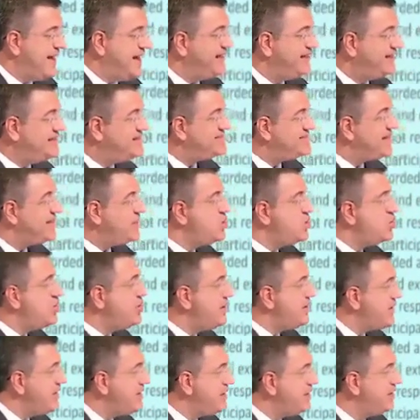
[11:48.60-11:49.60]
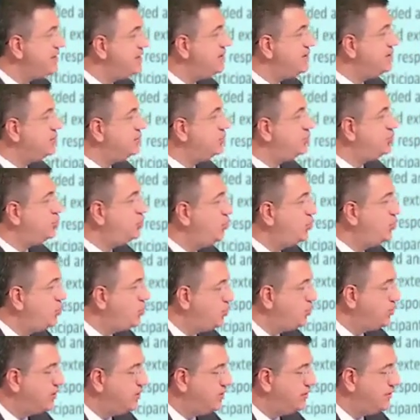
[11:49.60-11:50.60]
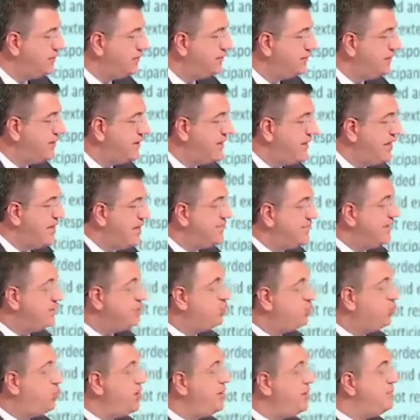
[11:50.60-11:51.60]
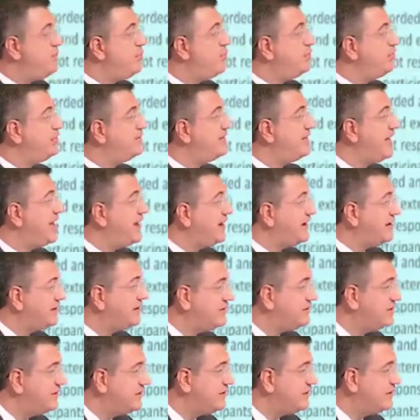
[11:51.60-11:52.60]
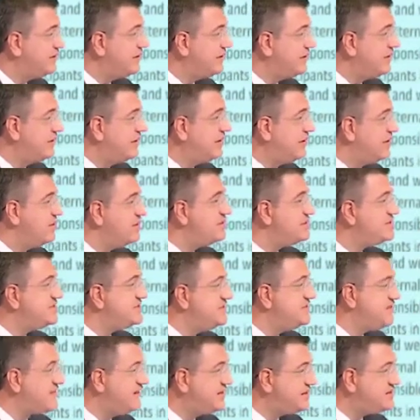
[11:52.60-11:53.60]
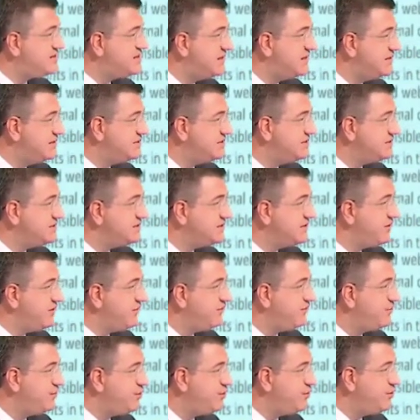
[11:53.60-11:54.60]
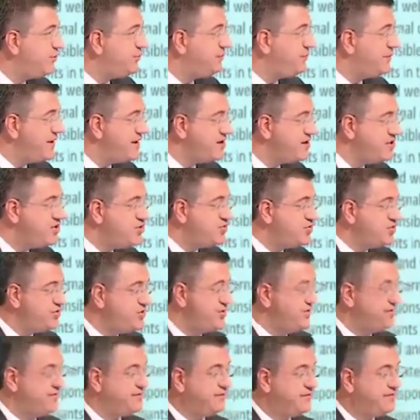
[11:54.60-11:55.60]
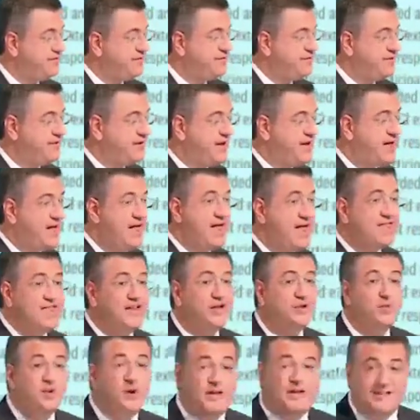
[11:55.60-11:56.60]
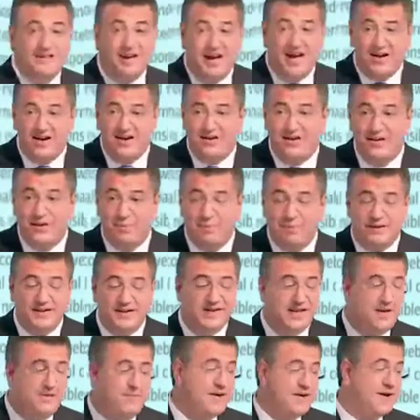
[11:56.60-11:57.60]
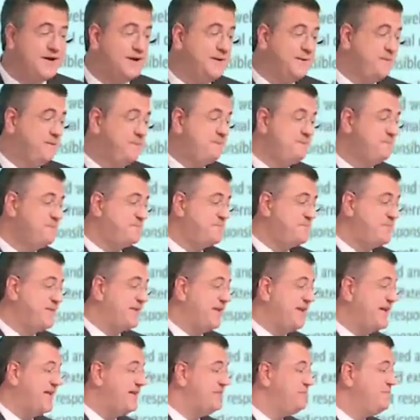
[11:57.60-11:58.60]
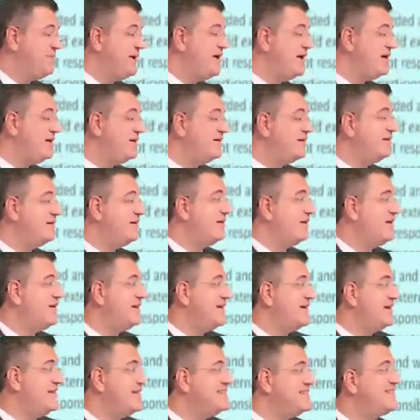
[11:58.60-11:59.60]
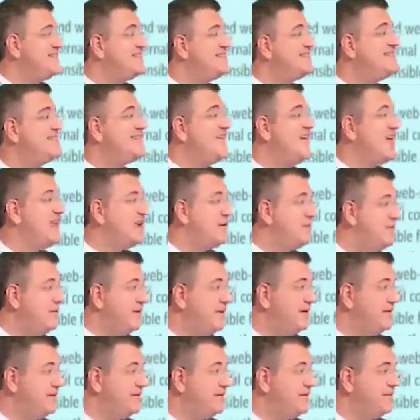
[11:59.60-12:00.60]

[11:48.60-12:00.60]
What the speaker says: It is a unique tool that will protect the citizens of the European Union, that will tackle the pandemic and build sustainable,